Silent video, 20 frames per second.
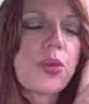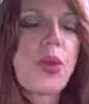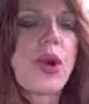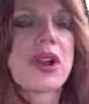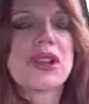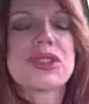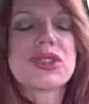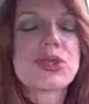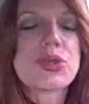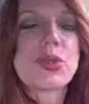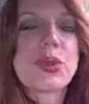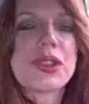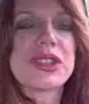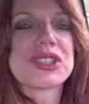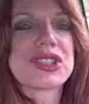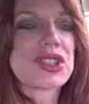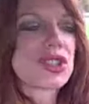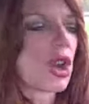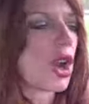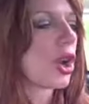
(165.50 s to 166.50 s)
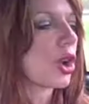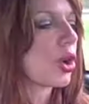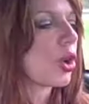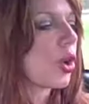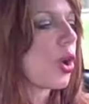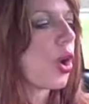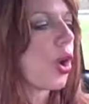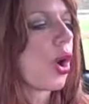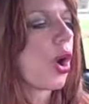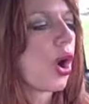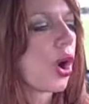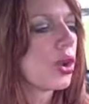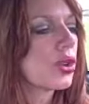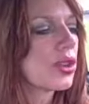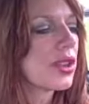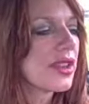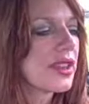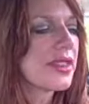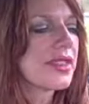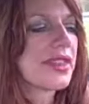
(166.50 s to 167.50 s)
once we start
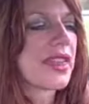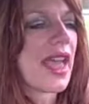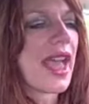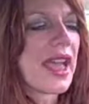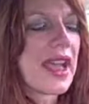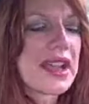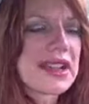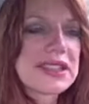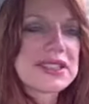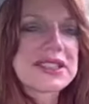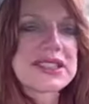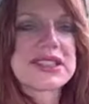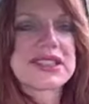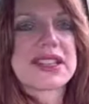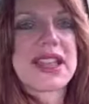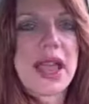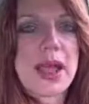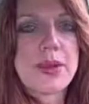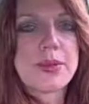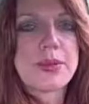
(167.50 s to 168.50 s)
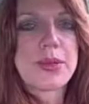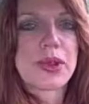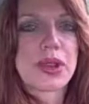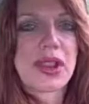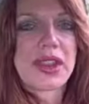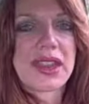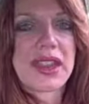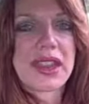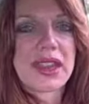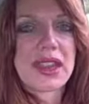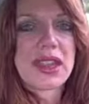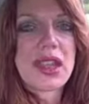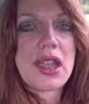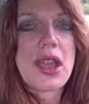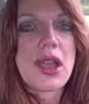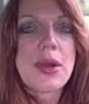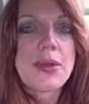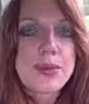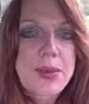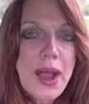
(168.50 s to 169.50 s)
calling that assembly
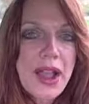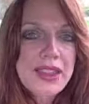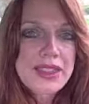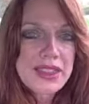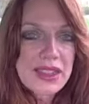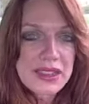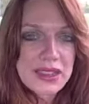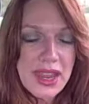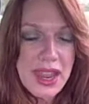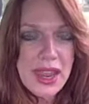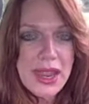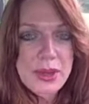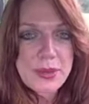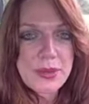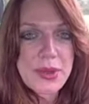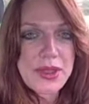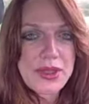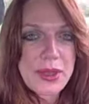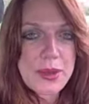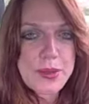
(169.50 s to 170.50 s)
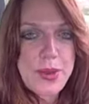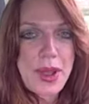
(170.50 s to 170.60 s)
by the name of the